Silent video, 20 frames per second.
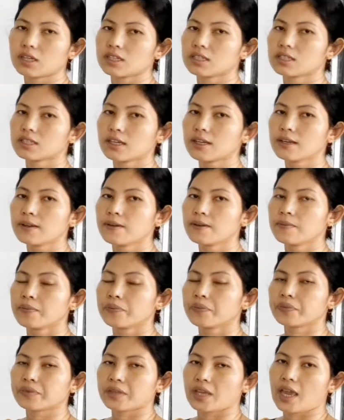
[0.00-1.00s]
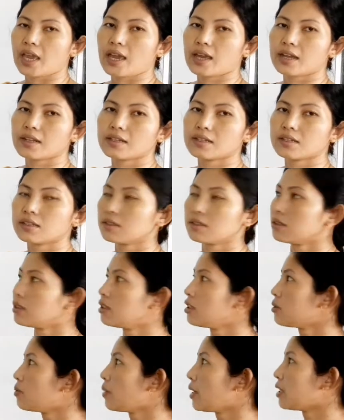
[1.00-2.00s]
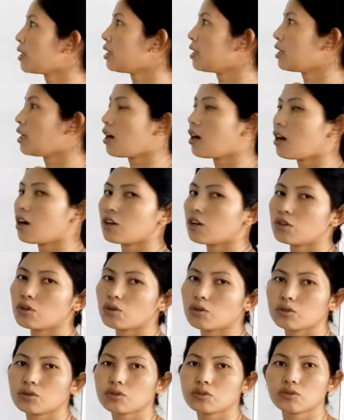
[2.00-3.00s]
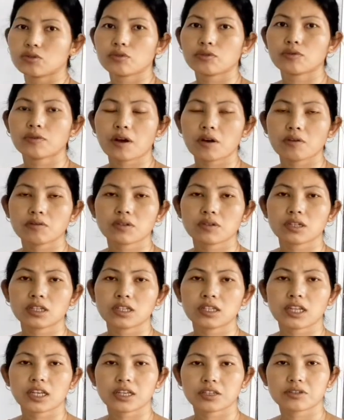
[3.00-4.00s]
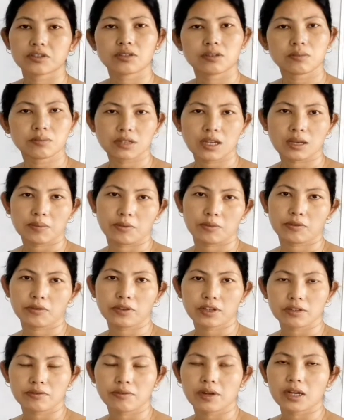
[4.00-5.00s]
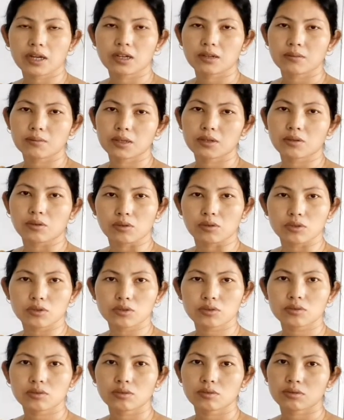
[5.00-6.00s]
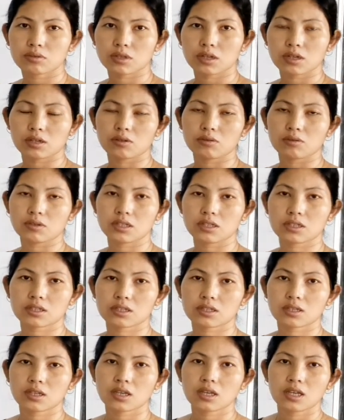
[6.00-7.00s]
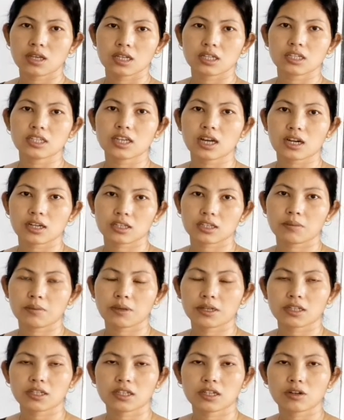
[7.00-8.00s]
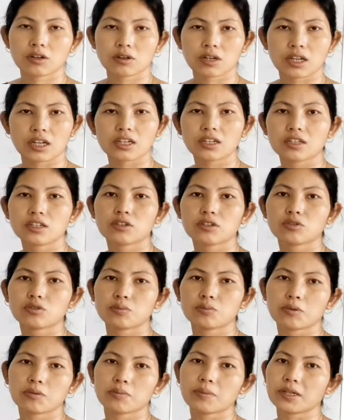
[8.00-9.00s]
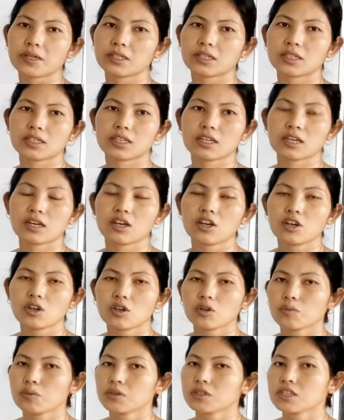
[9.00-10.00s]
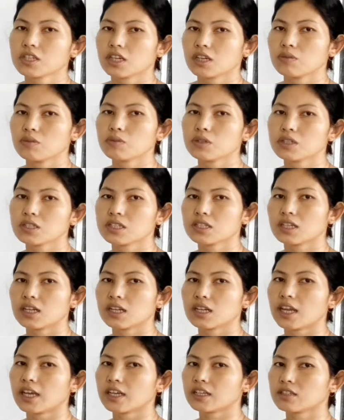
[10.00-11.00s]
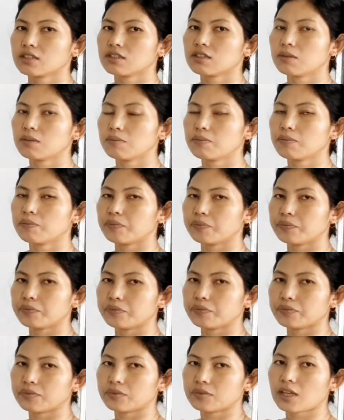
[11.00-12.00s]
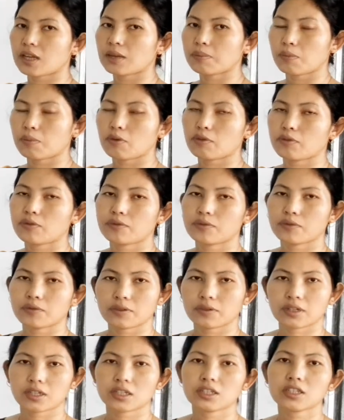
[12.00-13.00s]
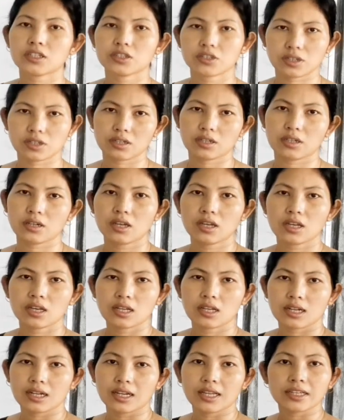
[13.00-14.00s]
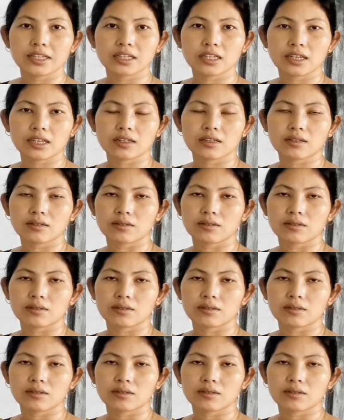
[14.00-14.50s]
see, and these bacteria are known to found in extreme type of environment also. Those are known as the archaebacteria, or another group of bacteria which can withstand extreme type of condition, like